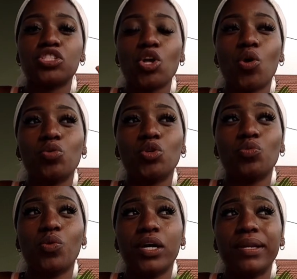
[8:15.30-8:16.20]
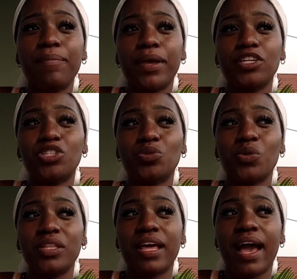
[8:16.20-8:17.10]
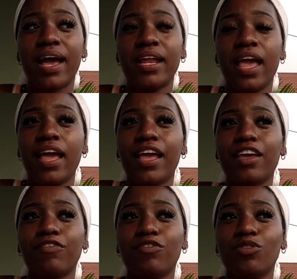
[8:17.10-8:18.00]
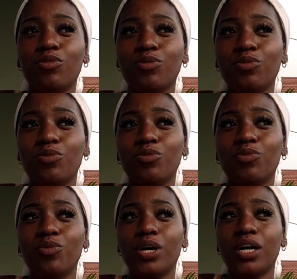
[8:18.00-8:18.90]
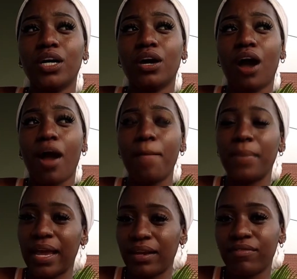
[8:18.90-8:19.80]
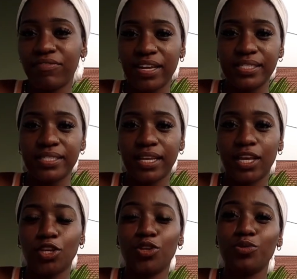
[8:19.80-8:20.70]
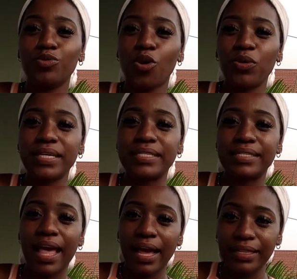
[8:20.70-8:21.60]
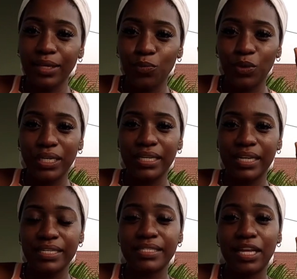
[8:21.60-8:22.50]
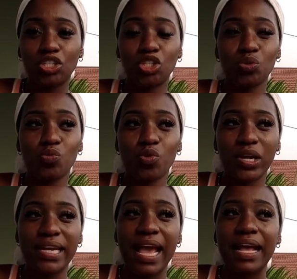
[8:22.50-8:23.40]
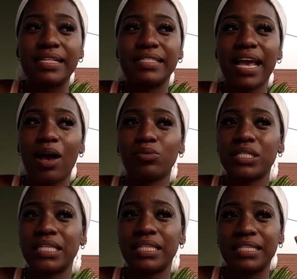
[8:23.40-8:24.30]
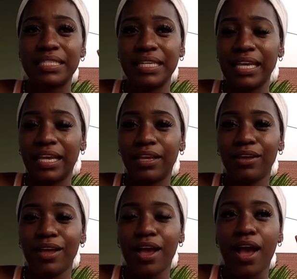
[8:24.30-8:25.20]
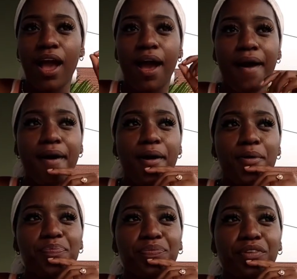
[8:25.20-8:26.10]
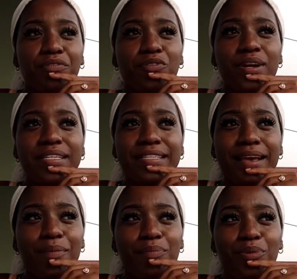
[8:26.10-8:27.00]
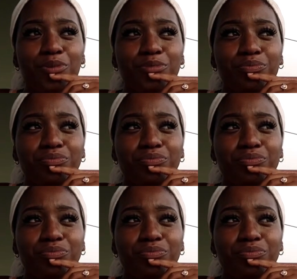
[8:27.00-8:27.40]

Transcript: So you want to make sure that if you are manifesting, you know exactly what it is that you want down to the T um, for example,